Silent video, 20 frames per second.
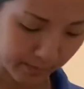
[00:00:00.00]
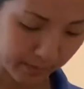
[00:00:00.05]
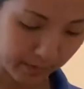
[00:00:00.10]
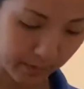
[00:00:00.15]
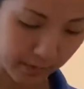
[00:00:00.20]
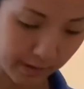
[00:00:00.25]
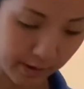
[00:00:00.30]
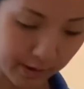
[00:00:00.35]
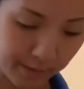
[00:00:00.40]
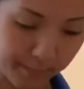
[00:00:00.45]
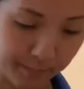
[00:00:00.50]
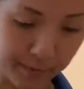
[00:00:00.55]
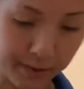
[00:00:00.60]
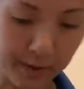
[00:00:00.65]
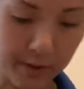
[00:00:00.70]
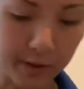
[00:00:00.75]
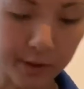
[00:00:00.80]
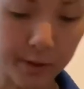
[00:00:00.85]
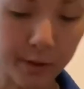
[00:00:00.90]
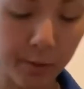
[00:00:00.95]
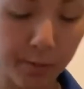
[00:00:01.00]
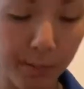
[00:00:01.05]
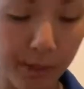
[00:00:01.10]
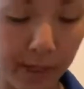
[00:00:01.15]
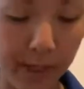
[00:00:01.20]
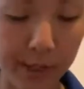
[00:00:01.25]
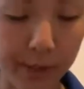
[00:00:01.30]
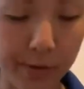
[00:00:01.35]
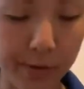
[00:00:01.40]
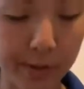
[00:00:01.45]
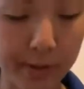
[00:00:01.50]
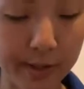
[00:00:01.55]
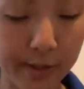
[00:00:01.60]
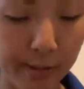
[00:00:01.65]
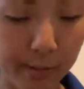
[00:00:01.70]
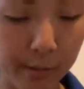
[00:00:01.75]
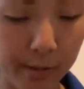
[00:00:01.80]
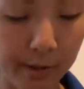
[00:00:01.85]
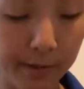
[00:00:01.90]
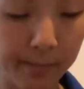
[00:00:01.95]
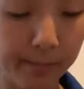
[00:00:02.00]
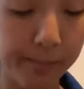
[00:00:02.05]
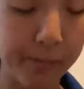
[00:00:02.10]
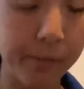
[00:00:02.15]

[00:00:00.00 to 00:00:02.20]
Okay, so back to assembly.